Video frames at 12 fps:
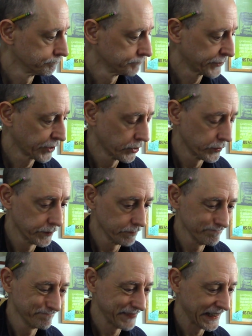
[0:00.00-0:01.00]
So
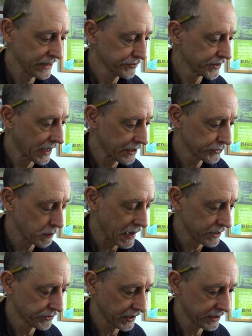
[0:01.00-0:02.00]
I guess not as
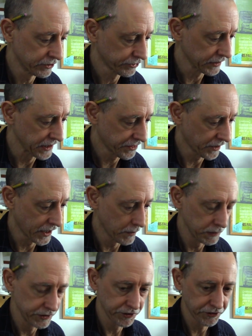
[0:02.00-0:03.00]
bad as I initially
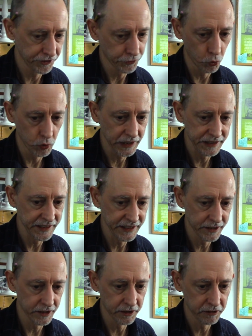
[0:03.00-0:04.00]
thought, but just this whole
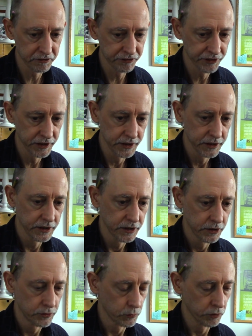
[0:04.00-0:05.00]
idea of
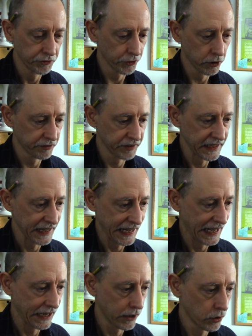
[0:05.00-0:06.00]
resolving
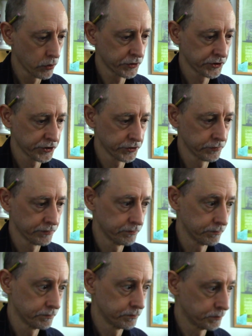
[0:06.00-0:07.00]
how to
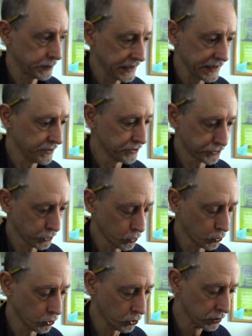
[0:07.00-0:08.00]
pay the
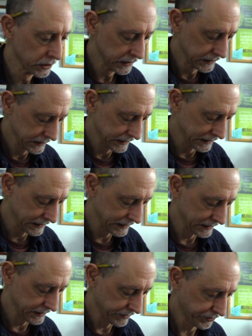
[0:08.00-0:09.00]
toll
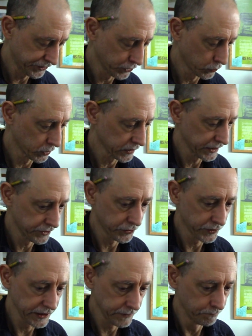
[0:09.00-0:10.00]
is still really
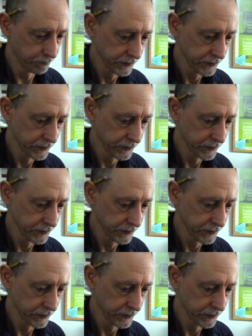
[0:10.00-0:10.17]
annoying.